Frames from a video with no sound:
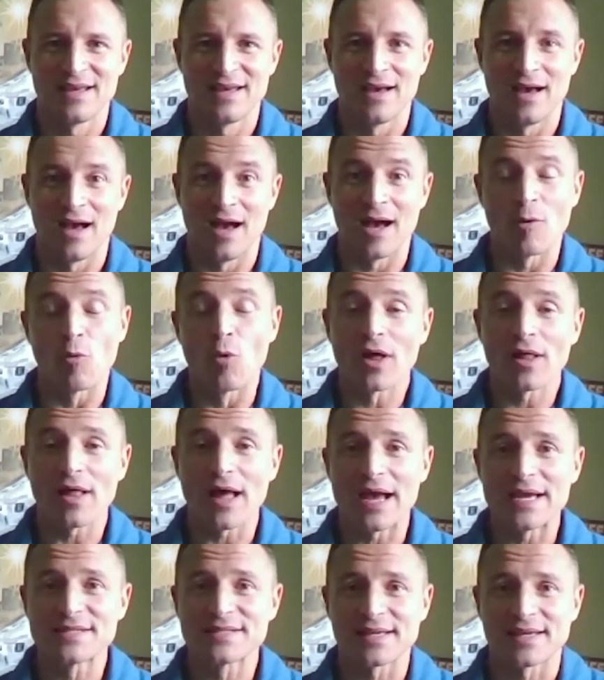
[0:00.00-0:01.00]
Well,
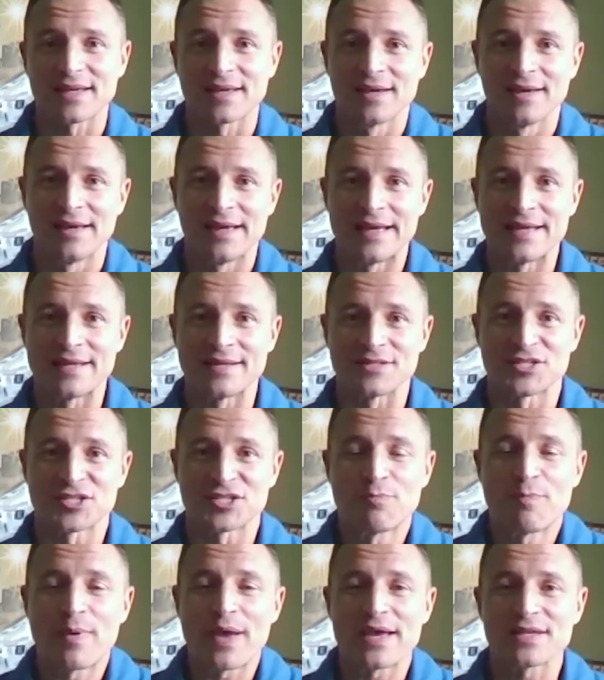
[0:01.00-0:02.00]
Isaac, in
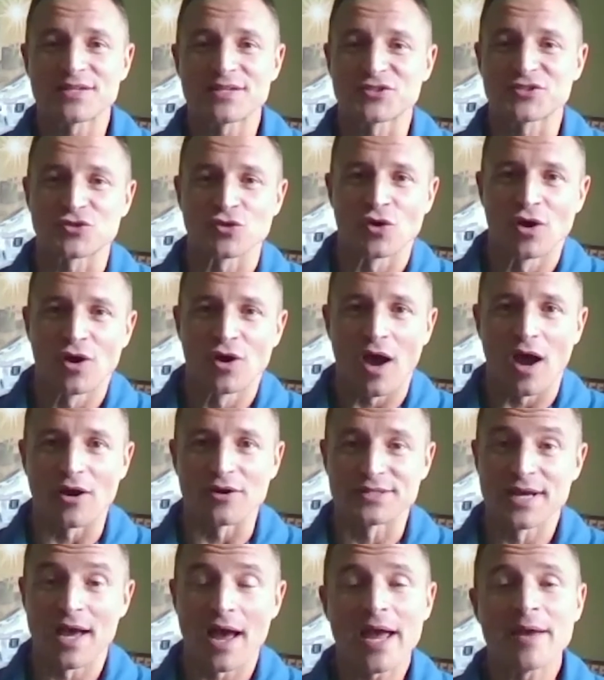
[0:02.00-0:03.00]
space, our
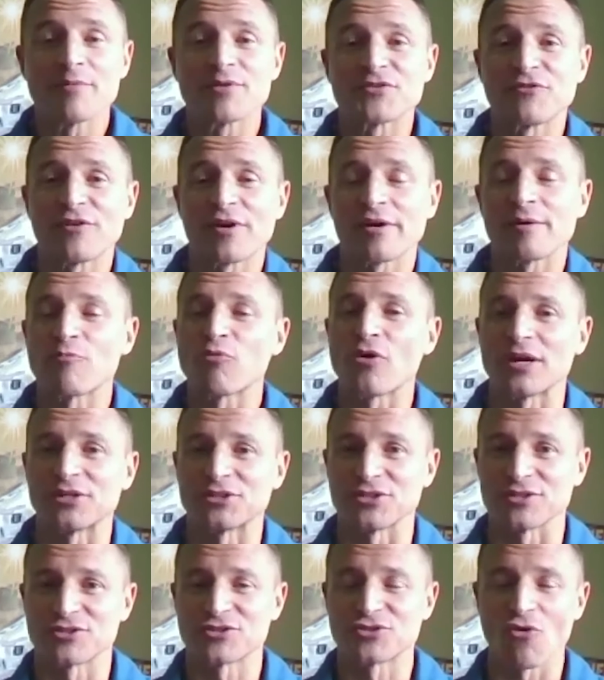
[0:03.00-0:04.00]
time is very
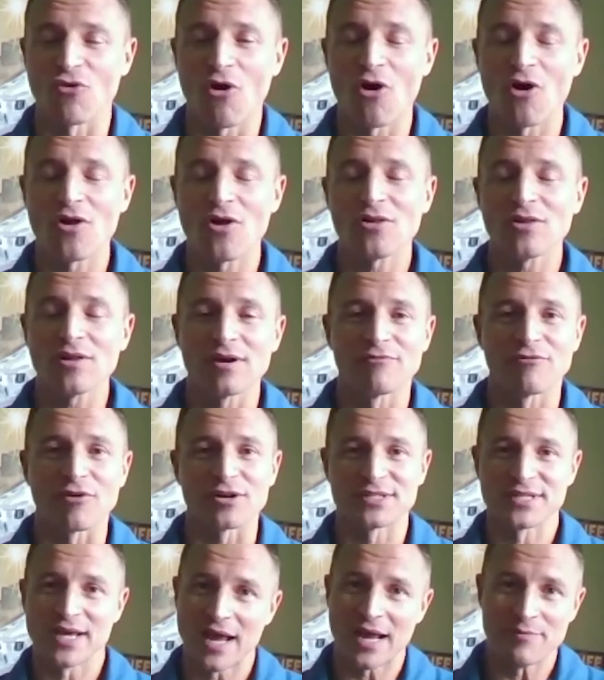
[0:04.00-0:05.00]
precious, so all of our
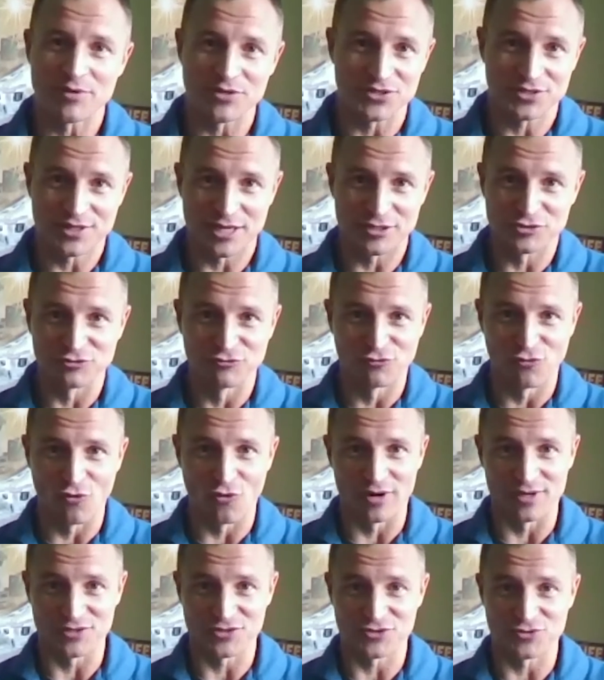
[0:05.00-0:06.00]
time is scheduled for us.